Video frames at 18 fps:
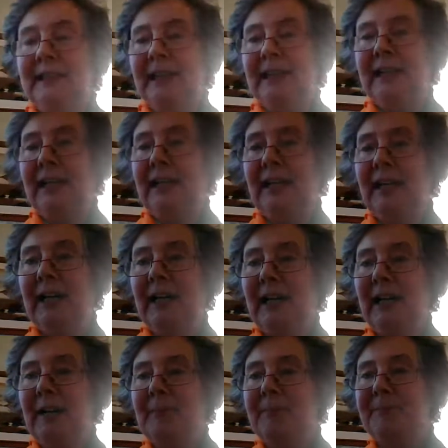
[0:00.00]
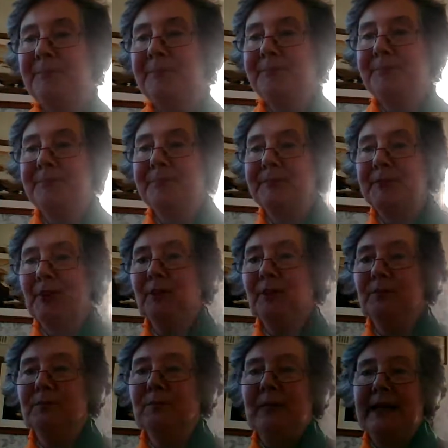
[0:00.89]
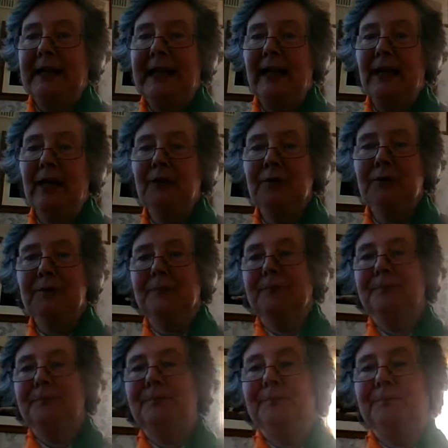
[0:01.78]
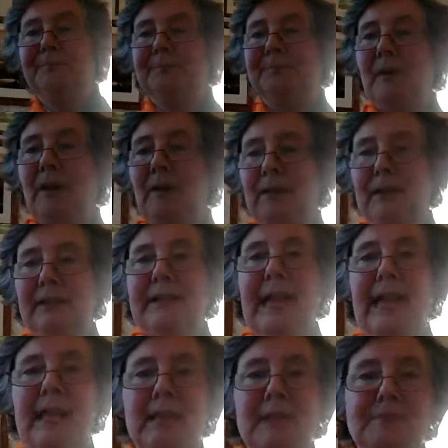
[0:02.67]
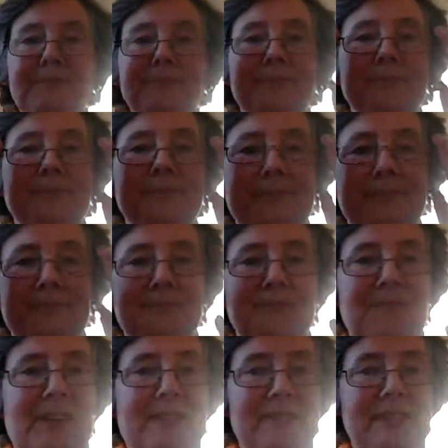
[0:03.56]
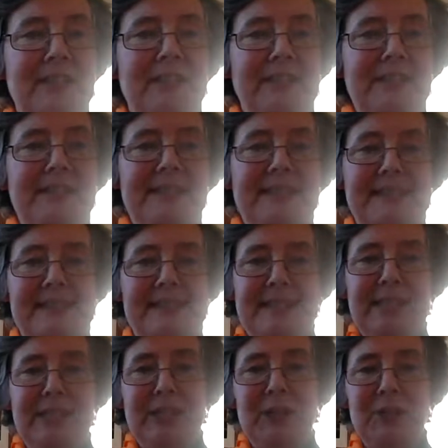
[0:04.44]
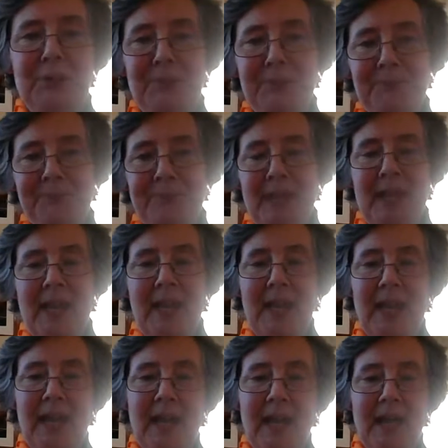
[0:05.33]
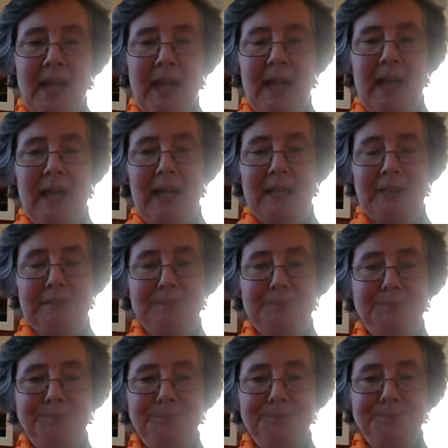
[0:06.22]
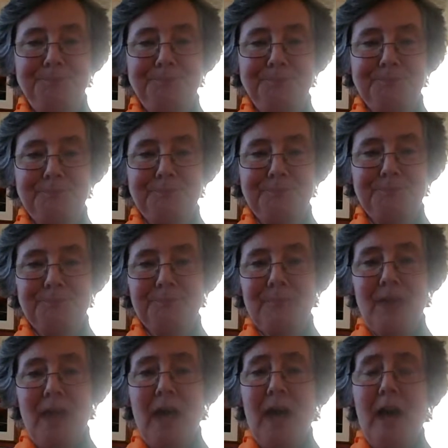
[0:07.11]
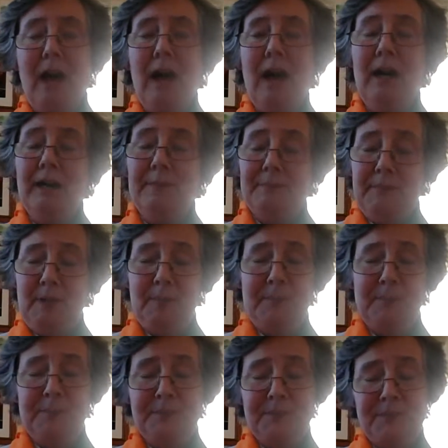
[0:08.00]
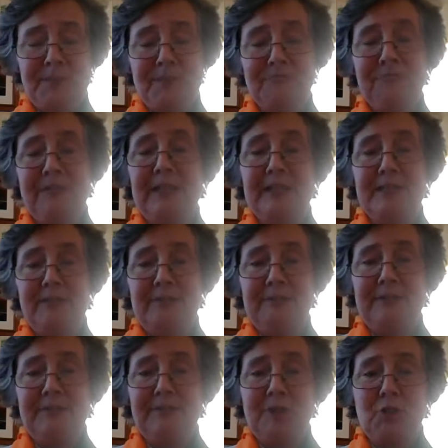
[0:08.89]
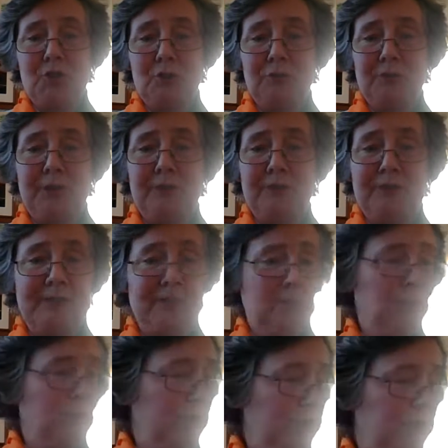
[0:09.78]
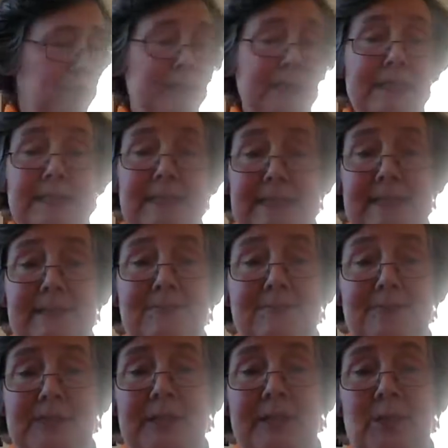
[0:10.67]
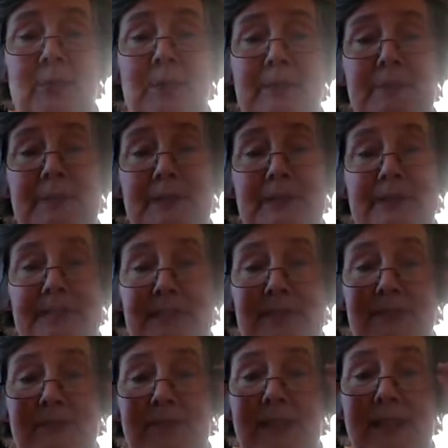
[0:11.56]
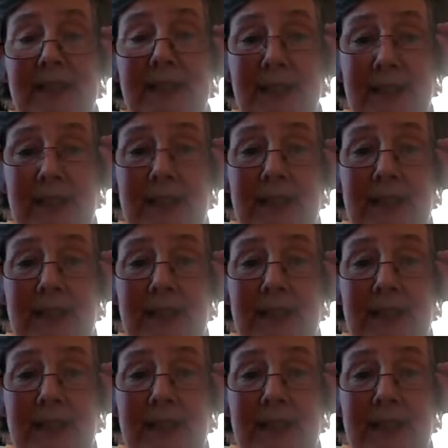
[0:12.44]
Oh, hello, Mark and Callum. Very nice to see you. I'm really sorry for the short notice on what you needed for the equipment this evening.